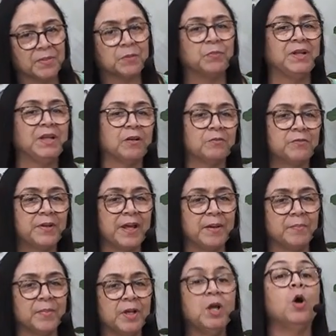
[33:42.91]
but we love
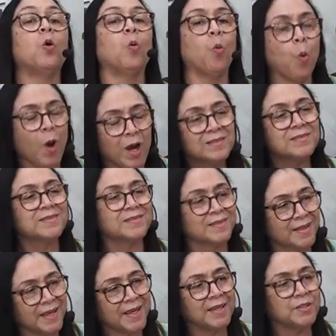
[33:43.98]
them once
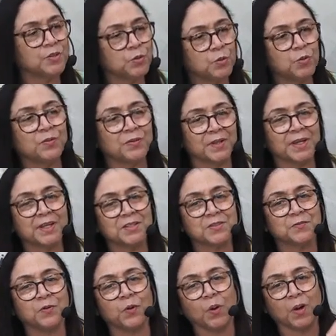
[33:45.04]
they do things
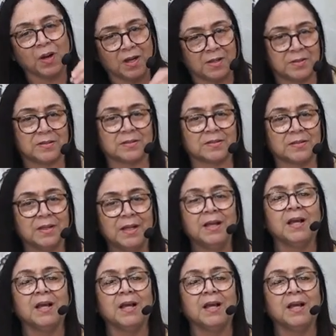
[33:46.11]
for us.